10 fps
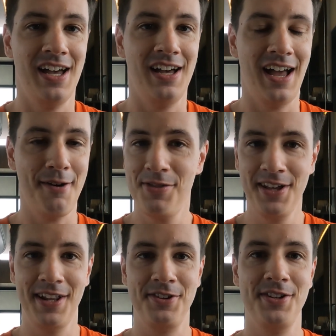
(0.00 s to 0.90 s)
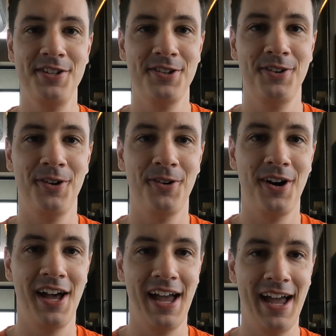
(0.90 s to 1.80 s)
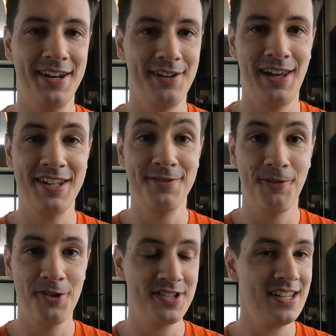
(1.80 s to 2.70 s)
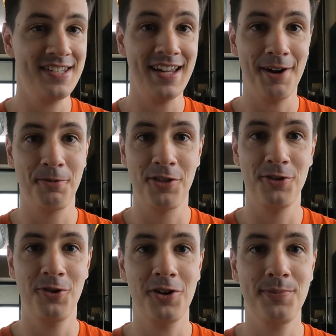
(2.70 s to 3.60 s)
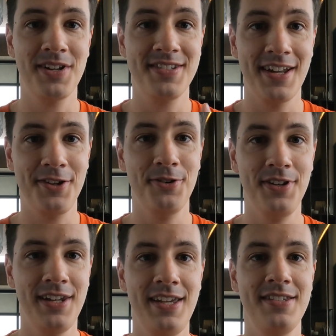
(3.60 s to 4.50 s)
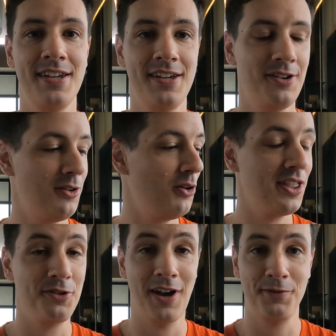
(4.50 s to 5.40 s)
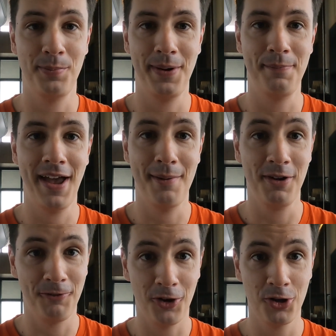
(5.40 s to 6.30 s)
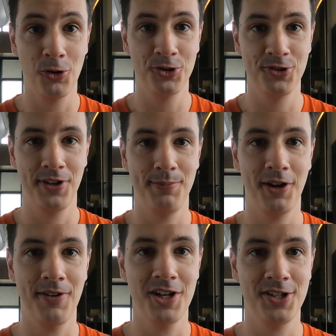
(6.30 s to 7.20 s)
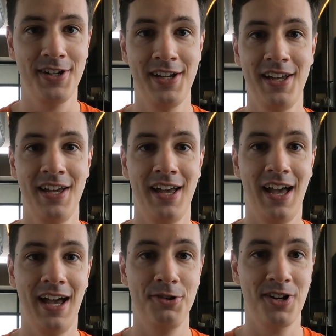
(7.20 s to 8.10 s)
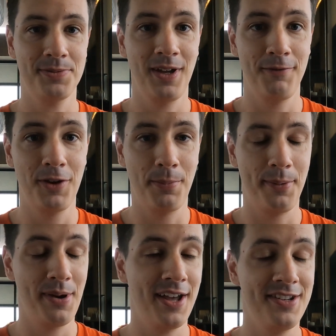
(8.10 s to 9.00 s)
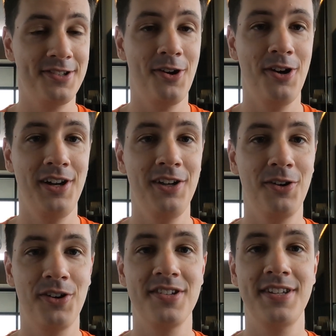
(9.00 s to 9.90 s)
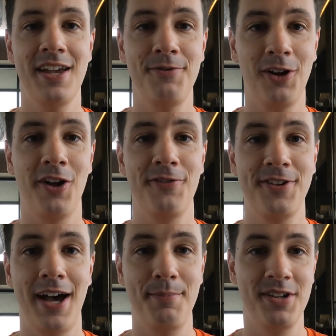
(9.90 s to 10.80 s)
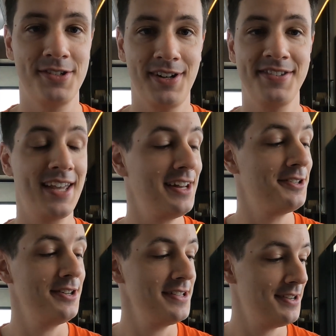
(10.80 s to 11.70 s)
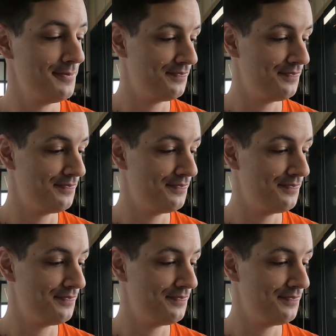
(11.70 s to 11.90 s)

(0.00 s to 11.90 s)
everything that you need to know. And let's first start with the documents that you need or that you have to prepare before you go to the immigration. And trust me, if you prepare this early, you're going to save a lot of time. So let's get into it.